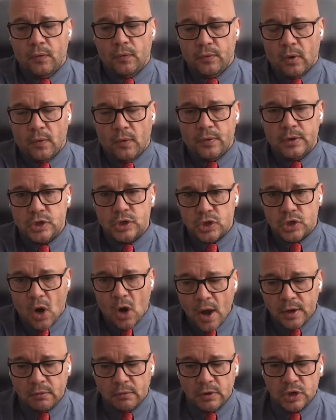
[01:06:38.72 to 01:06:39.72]
on, on the
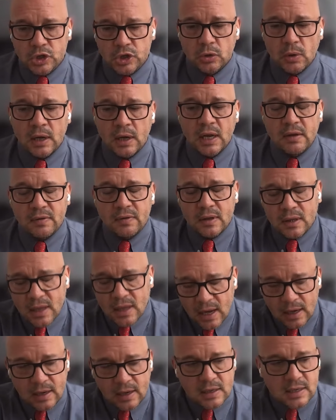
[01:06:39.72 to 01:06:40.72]
China issue. And even
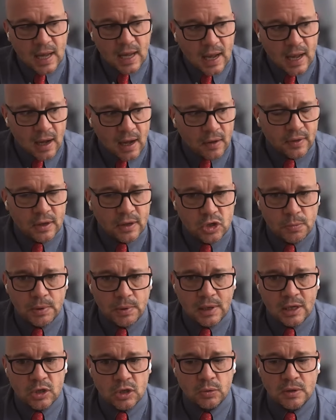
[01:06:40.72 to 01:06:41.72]
then, it's how then do
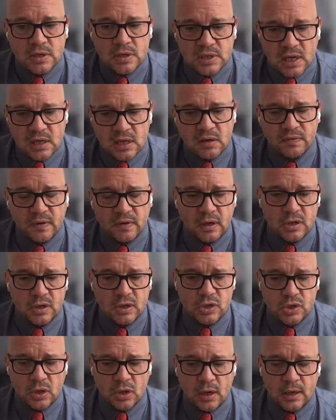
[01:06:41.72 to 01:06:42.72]
you begin to
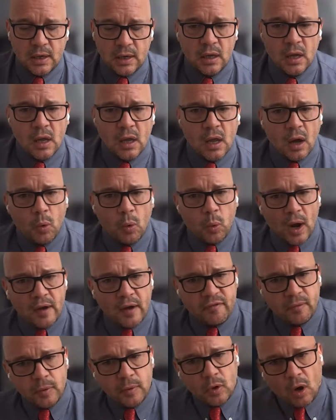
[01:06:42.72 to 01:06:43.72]
incentivize China
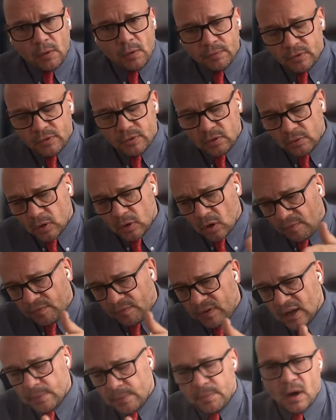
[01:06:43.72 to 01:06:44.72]
away from conf
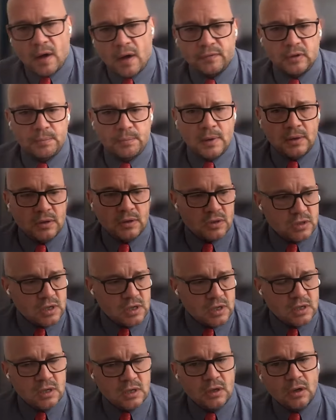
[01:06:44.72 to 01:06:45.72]
conflict path
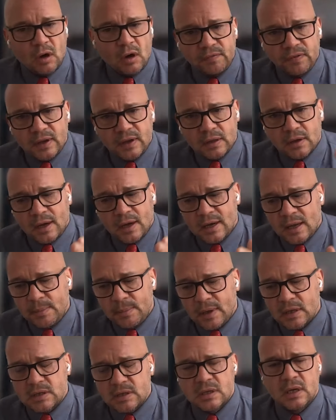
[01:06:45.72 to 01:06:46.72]
dependencies and conflict
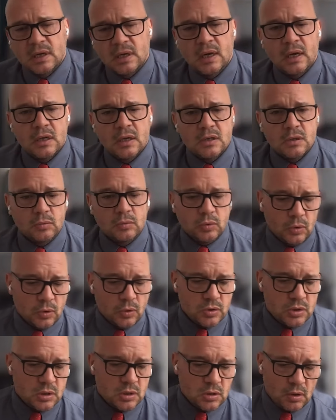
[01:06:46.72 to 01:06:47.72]
dynamics
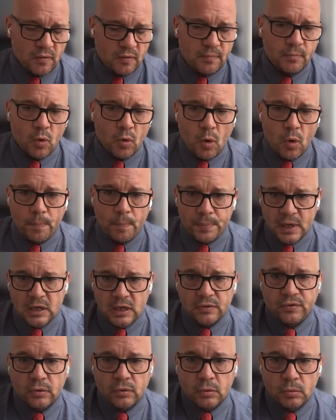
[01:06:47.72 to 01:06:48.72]
towards sort of more
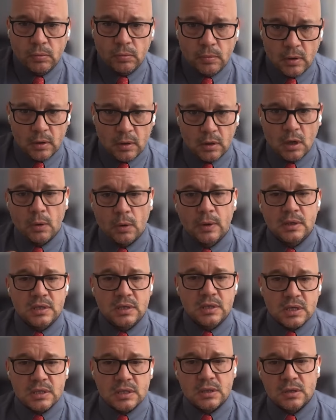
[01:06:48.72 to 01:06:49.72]
peaceful uh,
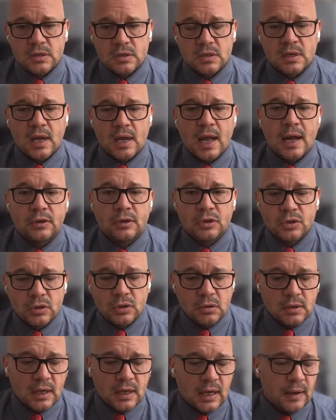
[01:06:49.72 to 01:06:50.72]
coexistence? How do you
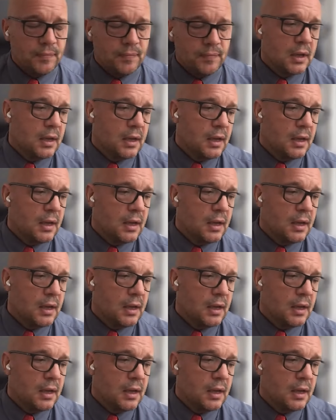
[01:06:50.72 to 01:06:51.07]
do that?